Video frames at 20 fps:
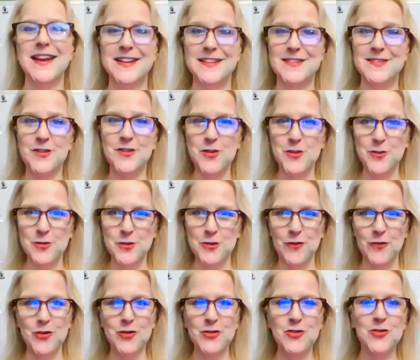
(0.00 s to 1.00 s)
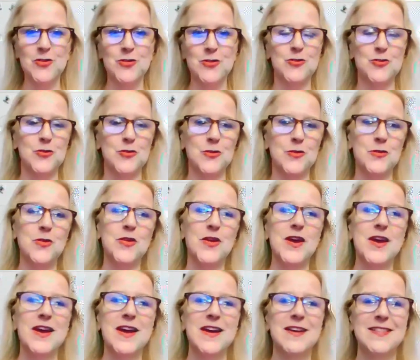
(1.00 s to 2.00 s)
it's a universal truth
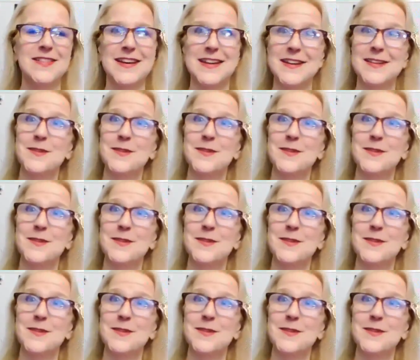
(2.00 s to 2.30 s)
that